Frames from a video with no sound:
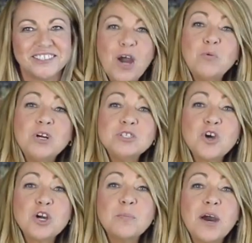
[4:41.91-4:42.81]
I want to
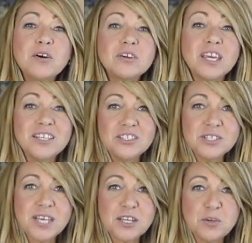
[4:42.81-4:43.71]
talk about getting a
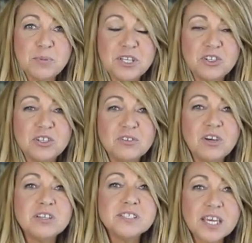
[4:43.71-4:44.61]
second opinion.
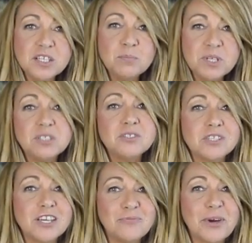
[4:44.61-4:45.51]
A second opinion
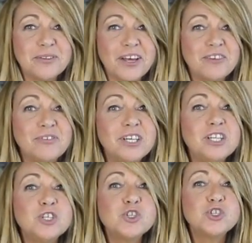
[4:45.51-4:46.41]
saved my life. It
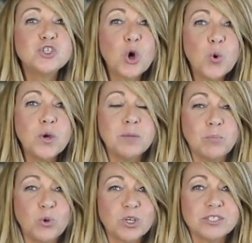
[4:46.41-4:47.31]
is so
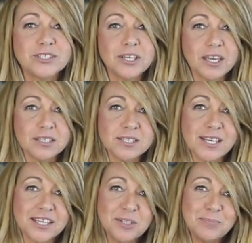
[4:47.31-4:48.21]
important to get a
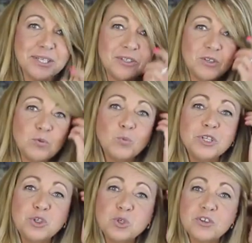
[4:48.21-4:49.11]
second opinion
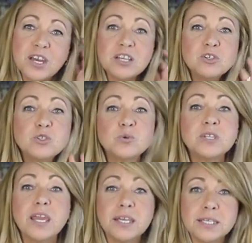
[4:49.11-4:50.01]
when you are diagnosed
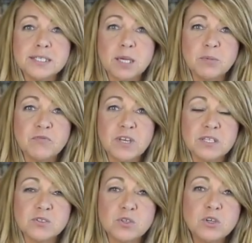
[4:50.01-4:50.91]
with any type of
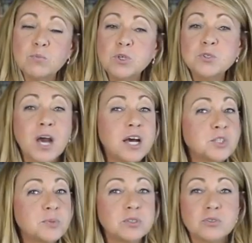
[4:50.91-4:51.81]
cancer. Most
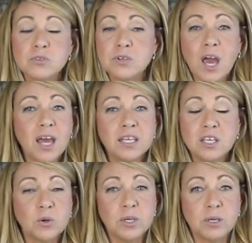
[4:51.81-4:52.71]
hospitals are not
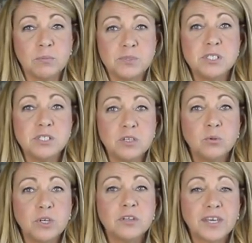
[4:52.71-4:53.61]
equipped to deal
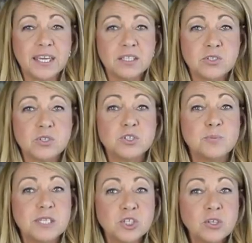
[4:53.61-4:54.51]
with cancer,
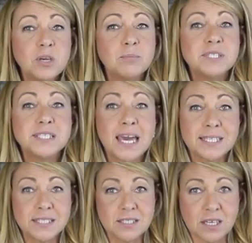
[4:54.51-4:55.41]
especially a
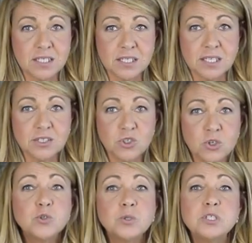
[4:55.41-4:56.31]
metastasized cancer.
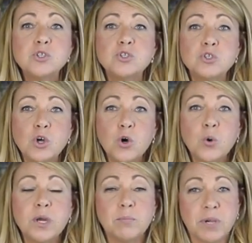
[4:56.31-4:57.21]
So it is
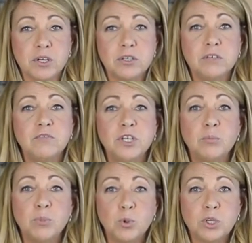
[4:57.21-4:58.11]
so imperatively
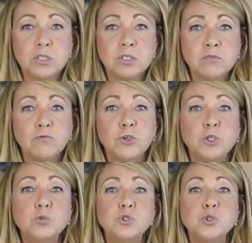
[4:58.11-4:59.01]
important for
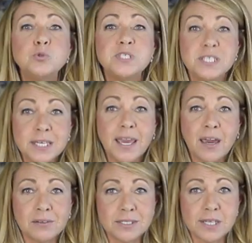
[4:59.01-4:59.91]
you to seek
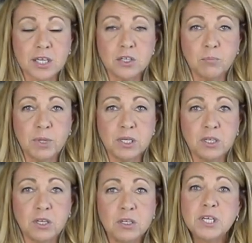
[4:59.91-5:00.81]
out a second
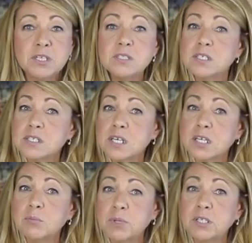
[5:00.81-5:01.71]
opinion, because the
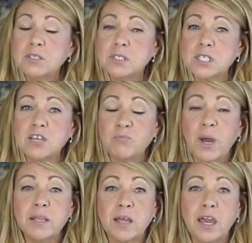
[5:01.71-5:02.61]
second opinion saved
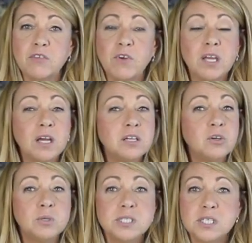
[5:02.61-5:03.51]
my life, and I
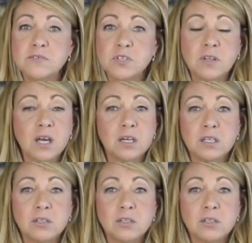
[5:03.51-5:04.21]
know it saves a lot of